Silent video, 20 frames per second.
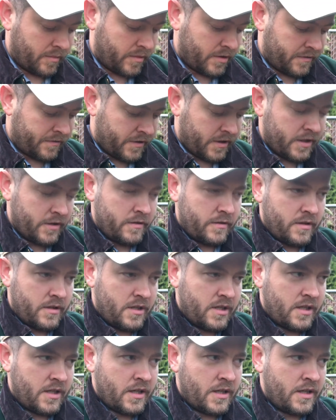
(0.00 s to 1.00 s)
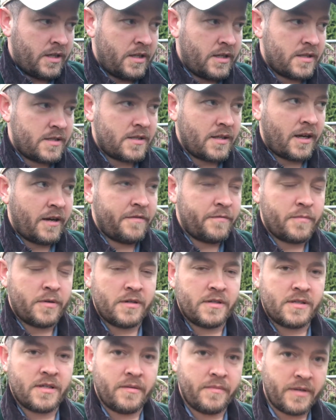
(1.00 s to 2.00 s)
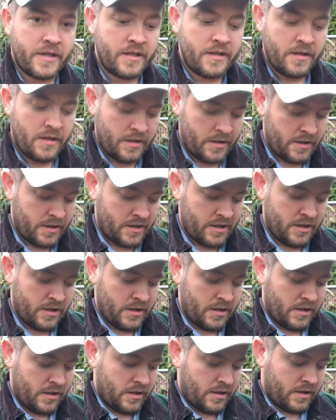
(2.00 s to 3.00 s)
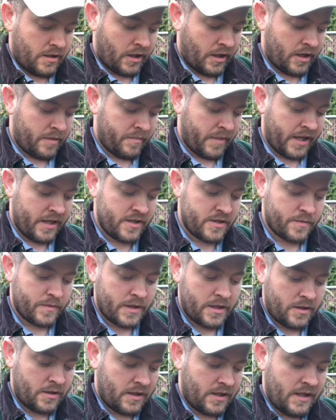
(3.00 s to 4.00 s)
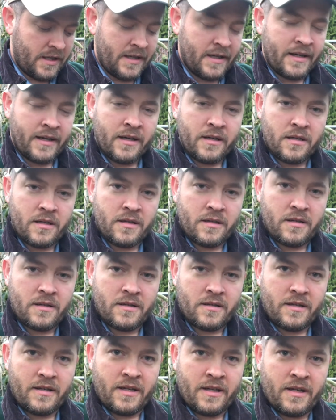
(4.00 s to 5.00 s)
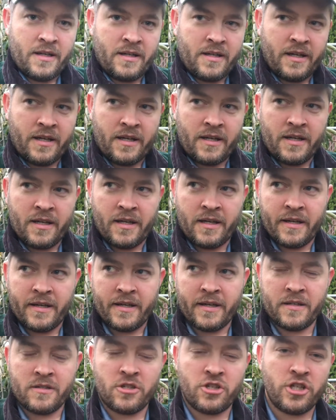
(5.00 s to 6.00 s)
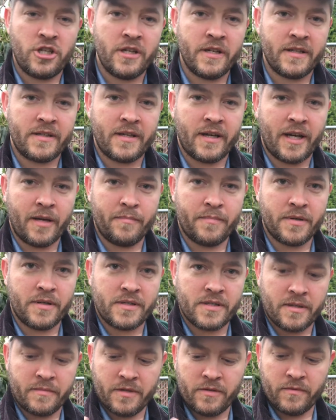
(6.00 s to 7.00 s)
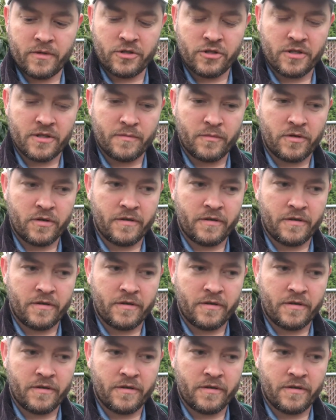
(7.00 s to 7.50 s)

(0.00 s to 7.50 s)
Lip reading: If you're gonna eat a soft persimmon, might as well eat a hechia type persimmon, which is more